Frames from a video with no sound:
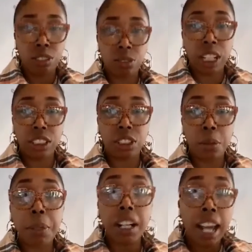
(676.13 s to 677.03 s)

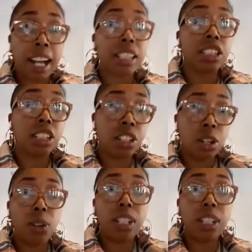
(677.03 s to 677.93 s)
retro, but actually
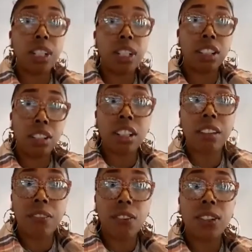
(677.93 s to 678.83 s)
going and
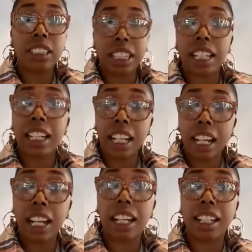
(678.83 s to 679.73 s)
looking for
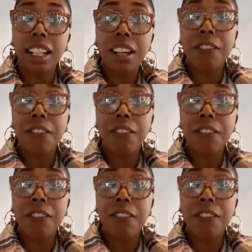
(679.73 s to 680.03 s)
secondhand